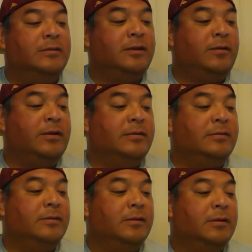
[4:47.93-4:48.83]

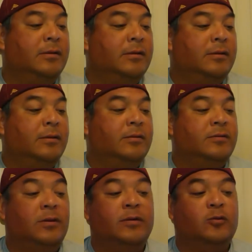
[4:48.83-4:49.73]
Series
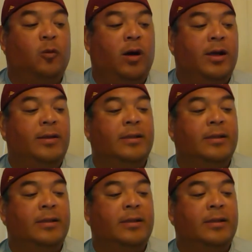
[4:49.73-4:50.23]
1.